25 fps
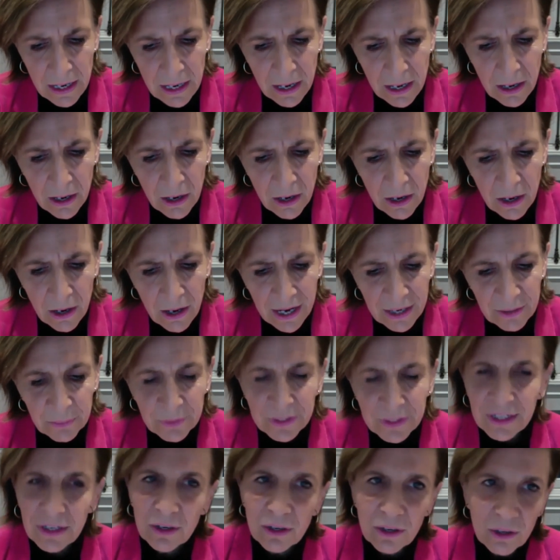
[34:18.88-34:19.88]
And
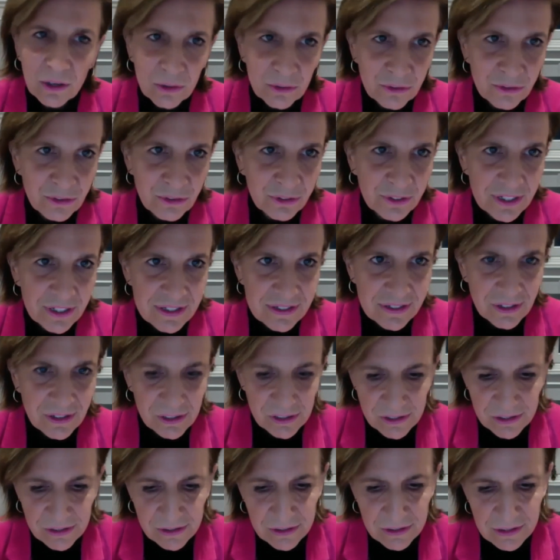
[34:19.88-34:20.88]
we also
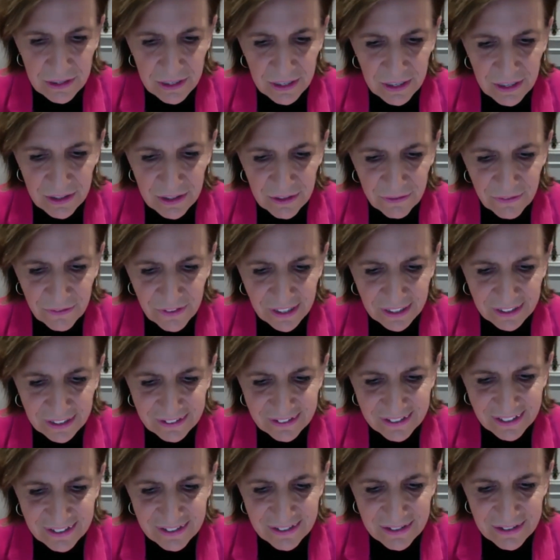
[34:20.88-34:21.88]
discussed the fact
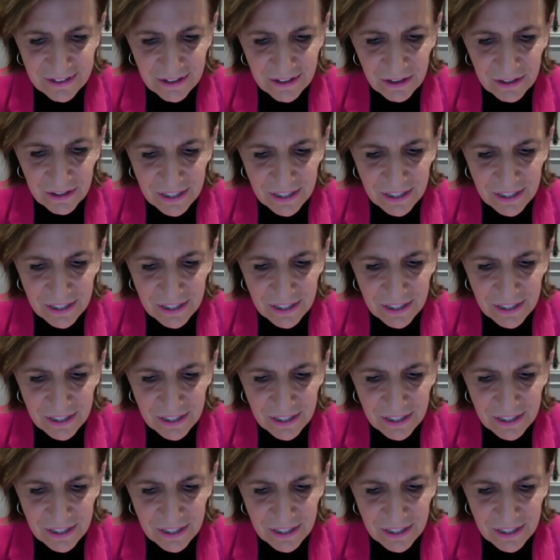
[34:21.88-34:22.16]
that,